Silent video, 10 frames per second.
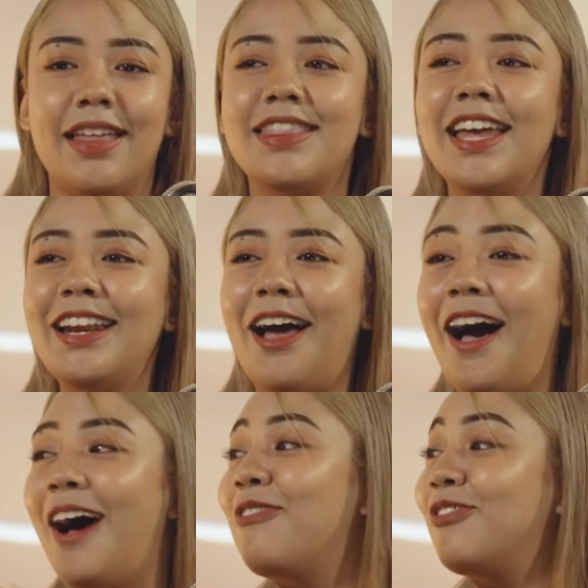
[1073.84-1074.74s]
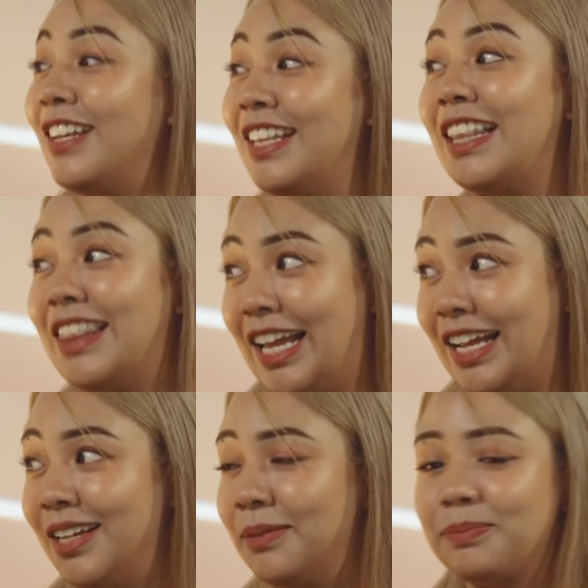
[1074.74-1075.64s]
And then after the
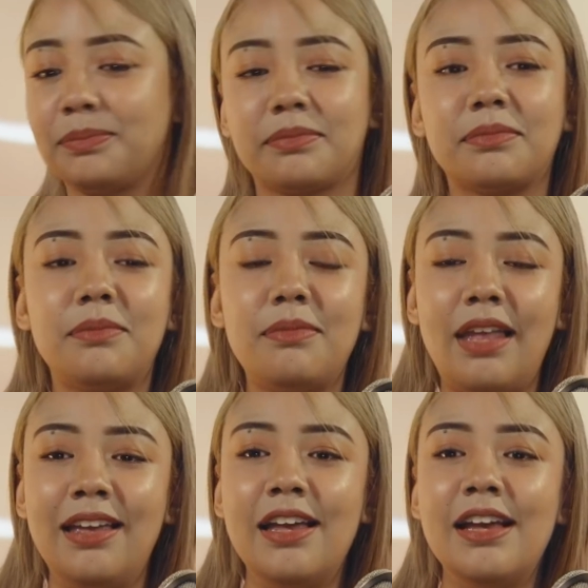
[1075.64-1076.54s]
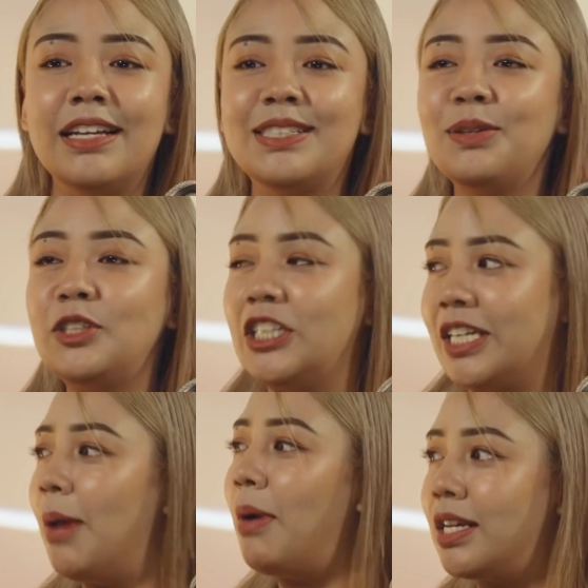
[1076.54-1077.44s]
thing, so she
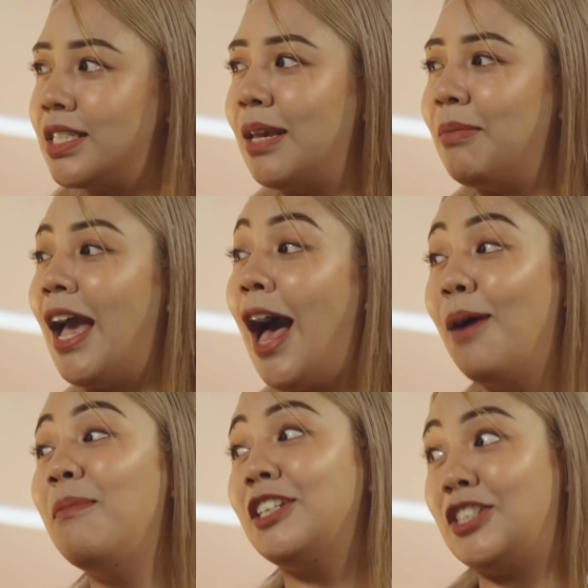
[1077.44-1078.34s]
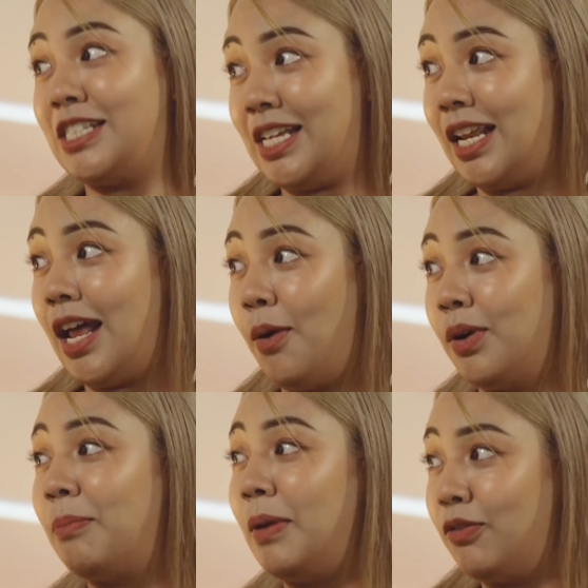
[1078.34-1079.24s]
kept asking me, how much is it? I
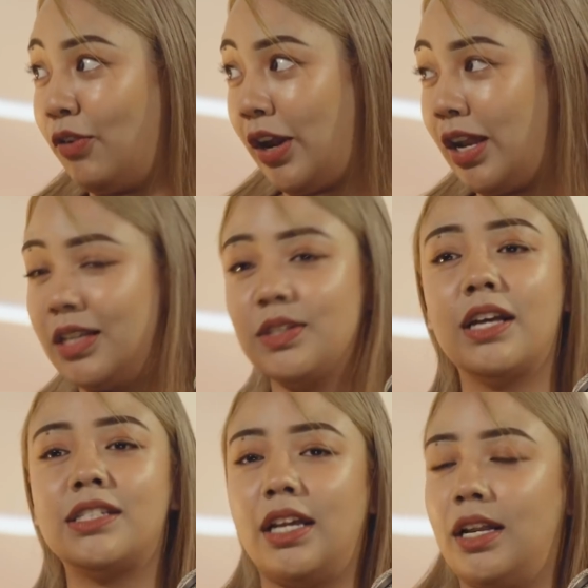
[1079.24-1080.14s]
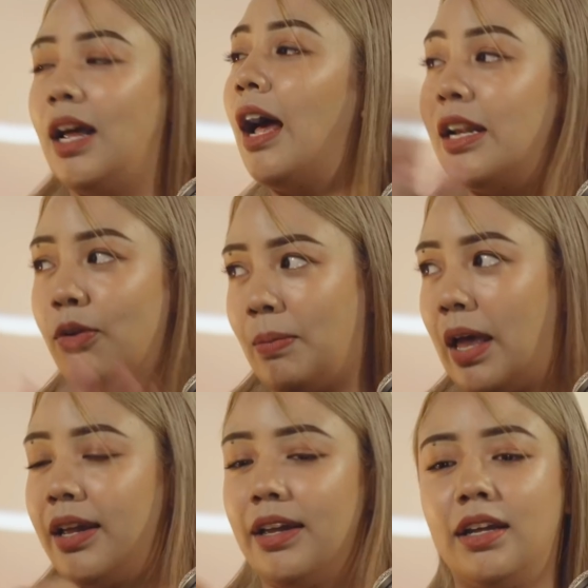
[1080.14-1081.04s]
want to pay for it. So I said, I didn't
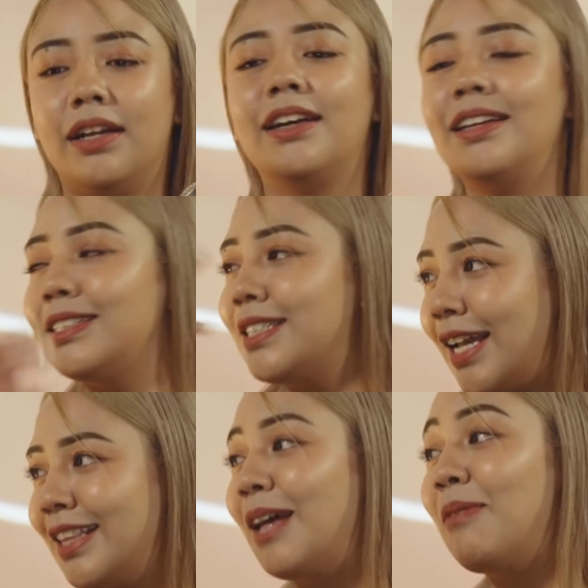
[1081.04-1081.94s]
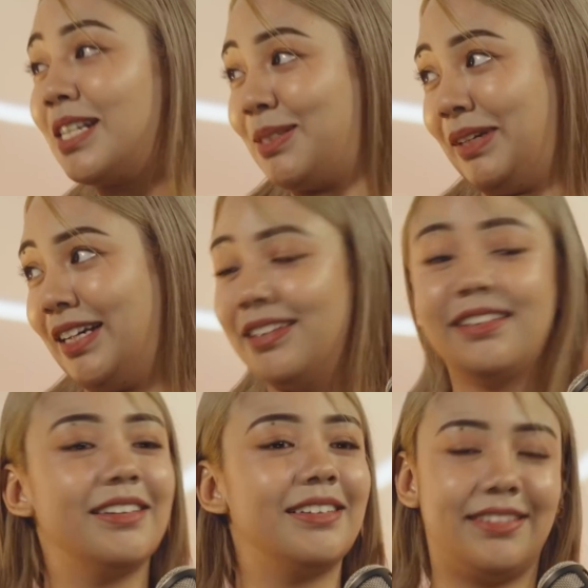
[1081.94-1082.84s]
reply. Second time asked me.
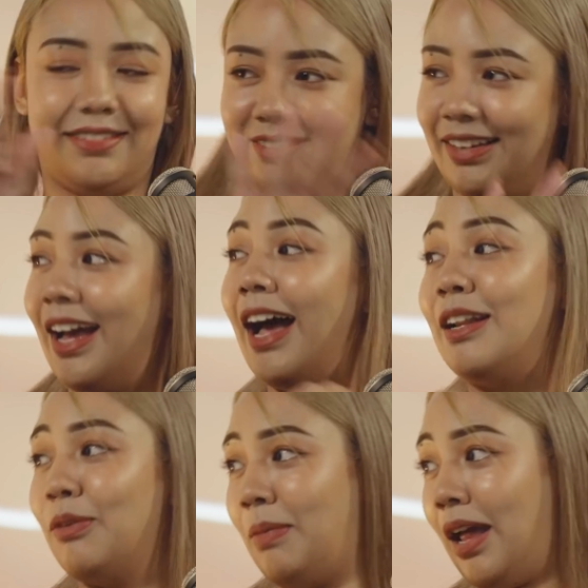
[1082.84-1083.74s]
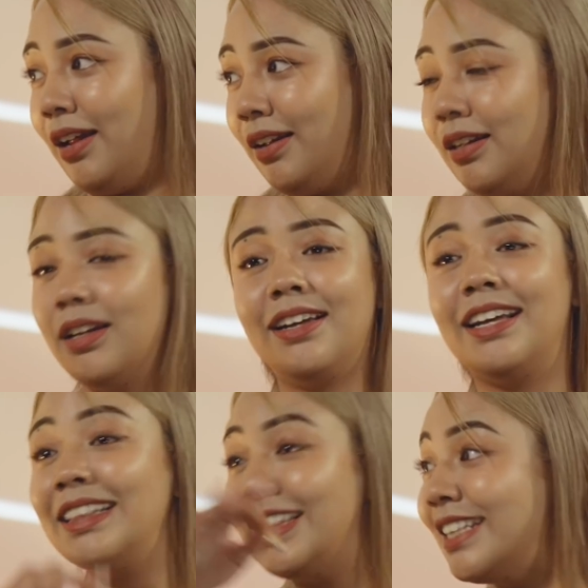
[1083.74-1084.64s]
I didn't reply.
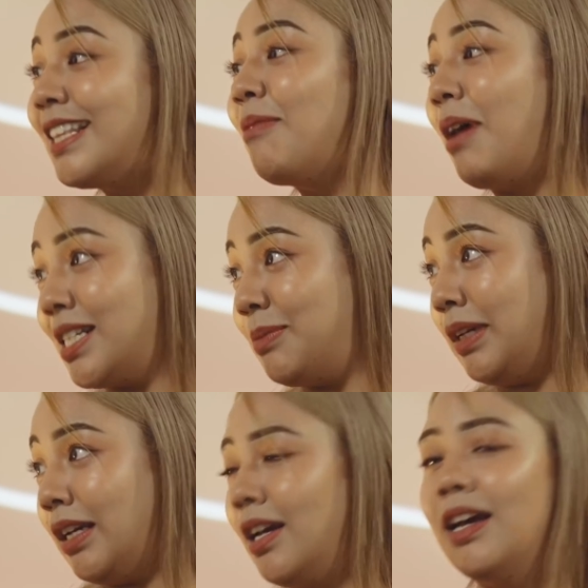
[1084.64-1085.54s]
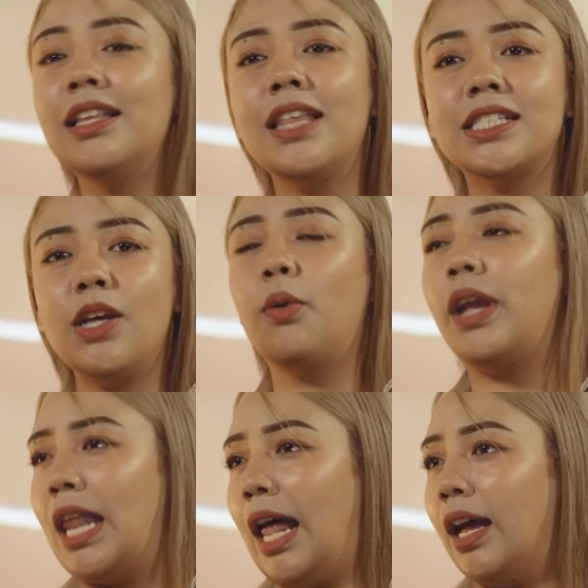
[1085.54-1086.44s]
Third time asked me. Then I said,
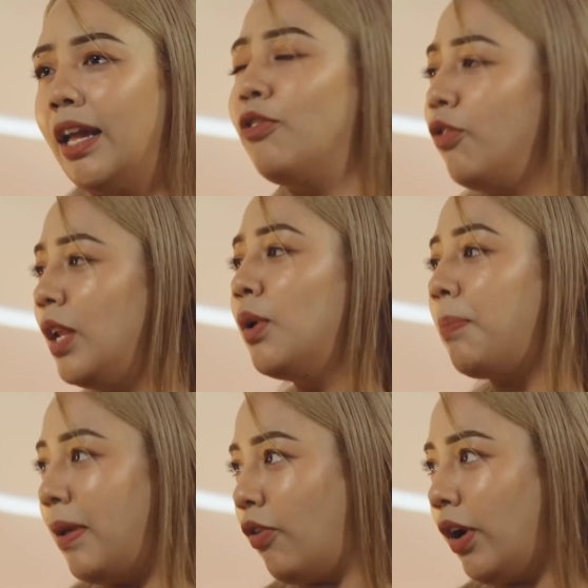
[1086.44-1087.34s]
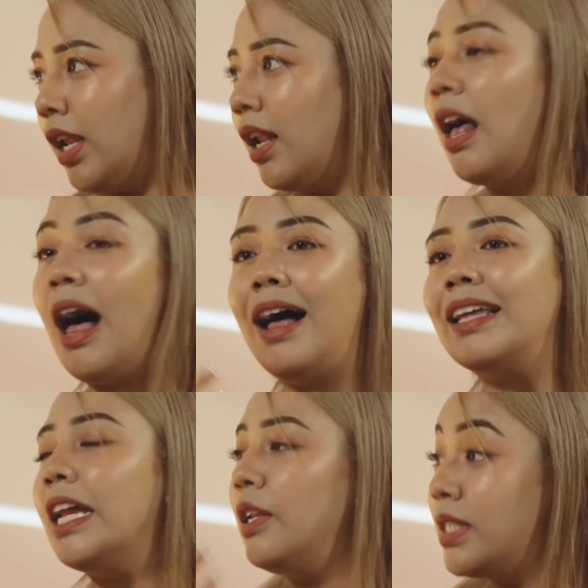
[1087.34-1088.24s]
okay lah, if you really want to pay for it, I'll
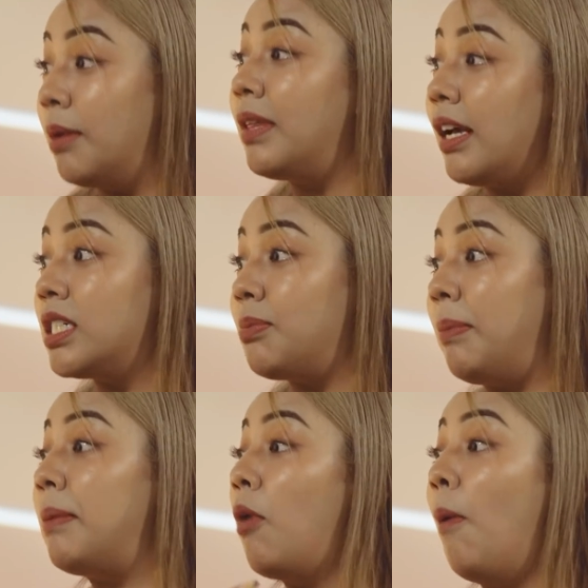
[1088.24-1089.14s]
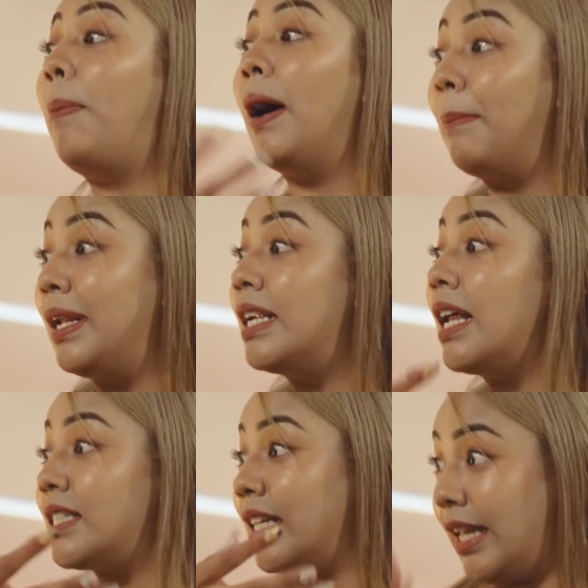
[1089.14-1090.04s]
get you something else maybe more permanent
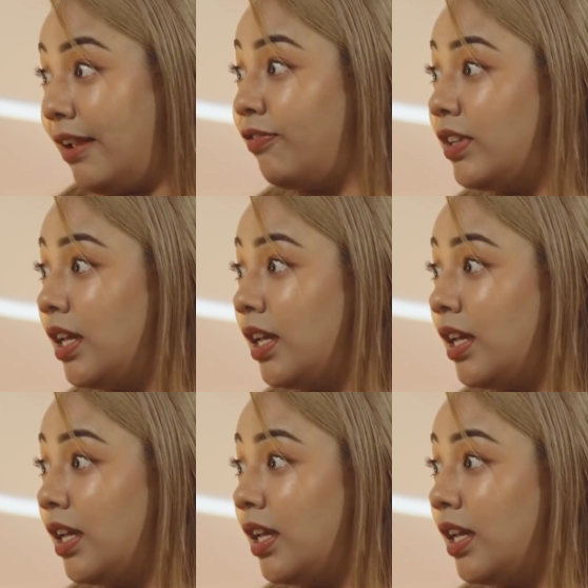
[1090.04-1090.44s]
as a gift